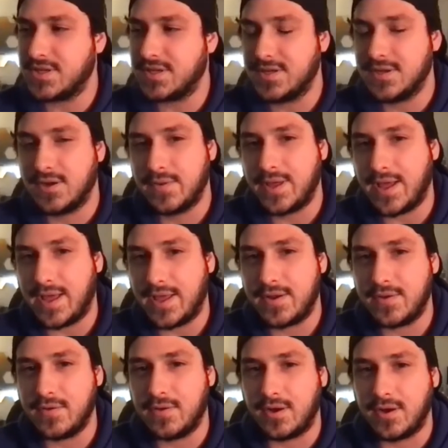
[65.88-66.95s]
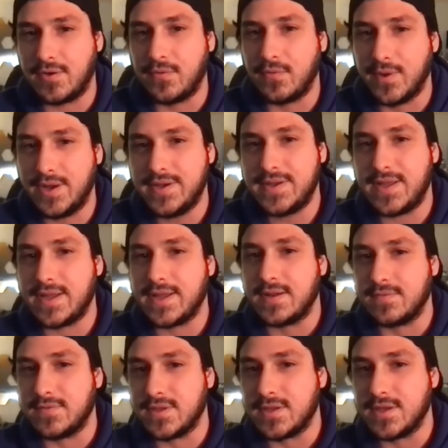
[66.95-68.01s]
You know, we had it on one day
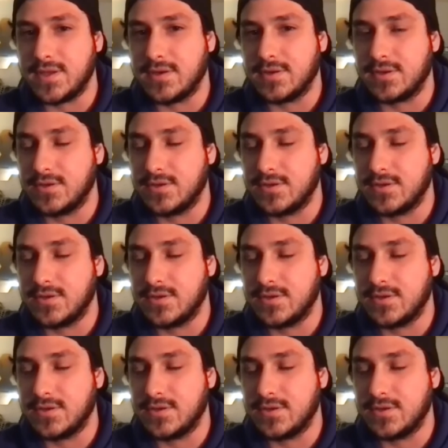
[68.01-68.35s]
of the year.